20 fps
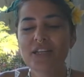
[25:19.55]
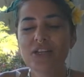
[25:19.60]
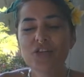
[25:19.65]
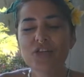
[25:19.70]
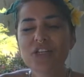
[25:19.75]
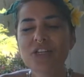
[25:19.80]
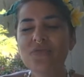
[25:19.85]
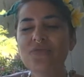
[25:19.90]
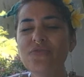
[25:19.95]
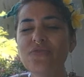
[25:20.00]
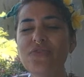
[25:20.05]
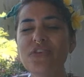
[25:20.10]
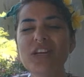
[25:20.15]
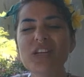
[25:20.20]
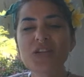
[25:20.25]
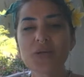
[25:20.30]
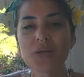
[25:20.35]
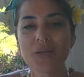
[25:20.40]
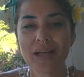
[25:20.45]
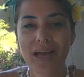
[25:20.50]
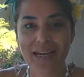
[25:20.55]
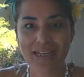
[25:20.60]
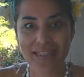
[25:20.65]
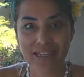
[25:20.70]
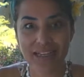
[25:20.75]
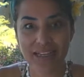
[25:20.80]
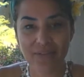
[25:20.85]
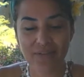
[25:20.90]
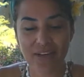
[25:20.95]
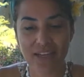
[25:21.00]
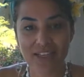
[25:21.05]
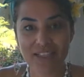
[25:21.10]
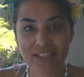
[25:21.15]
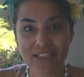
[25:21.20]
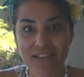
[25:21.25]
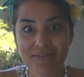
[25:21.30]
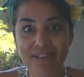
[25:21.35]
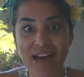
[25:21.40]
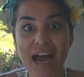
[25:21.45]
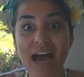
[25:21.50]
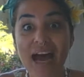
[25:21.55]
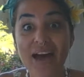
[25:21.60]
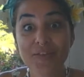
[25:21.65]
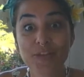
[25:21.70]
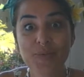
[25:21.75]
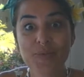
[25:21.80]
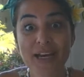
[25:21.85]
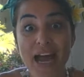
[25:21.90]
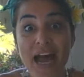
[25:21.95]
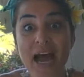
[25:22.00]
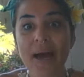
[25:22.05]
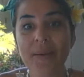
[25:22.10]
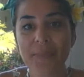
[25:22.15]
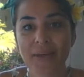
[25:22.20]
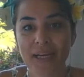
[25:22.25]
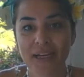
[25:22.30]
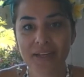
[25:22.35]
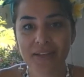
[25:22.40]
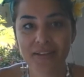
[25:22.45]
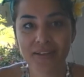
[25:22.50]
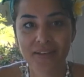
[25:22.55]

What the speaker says: Just visualize it even. It doesn't even have to be happening.